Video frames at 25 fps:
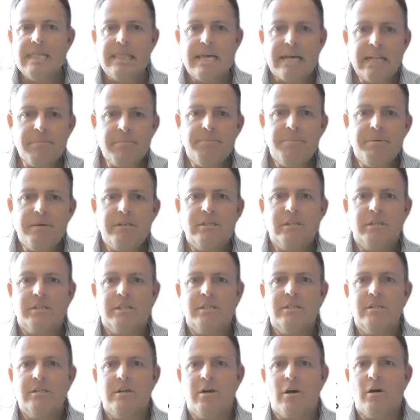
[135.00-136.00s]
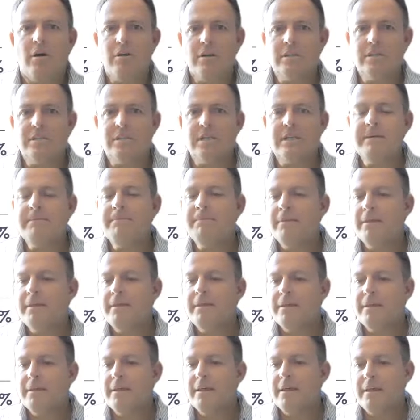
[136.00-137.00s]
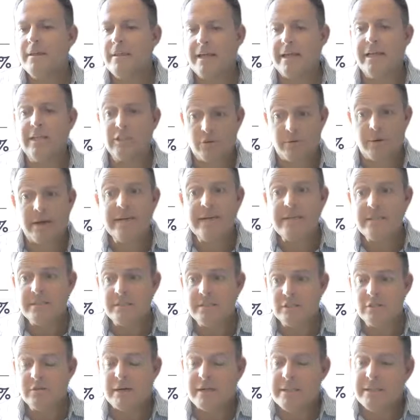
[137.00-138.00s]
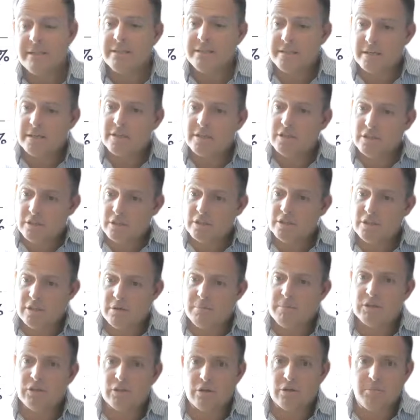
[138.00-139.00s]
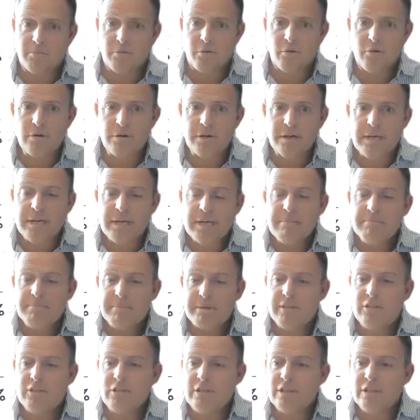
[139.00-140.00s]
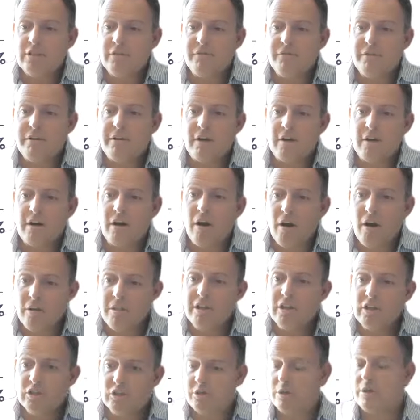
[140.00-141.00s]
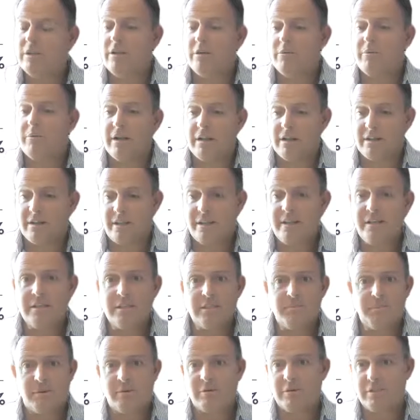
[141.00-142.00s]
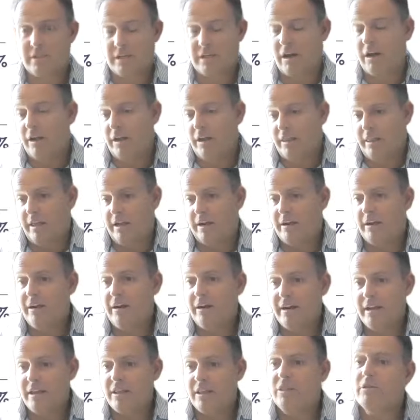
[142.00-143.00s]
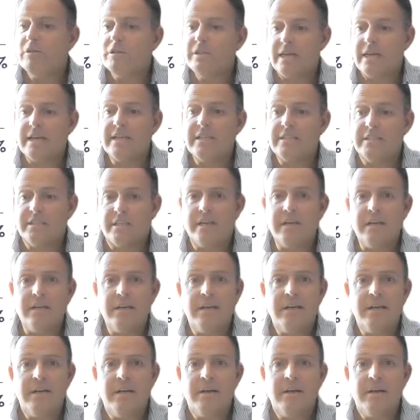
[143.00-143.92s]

That person, honestly, it's great. It's great that they're so much on board, but you need to figure out, are they doing the right things? Because they're clearly enthusiastic.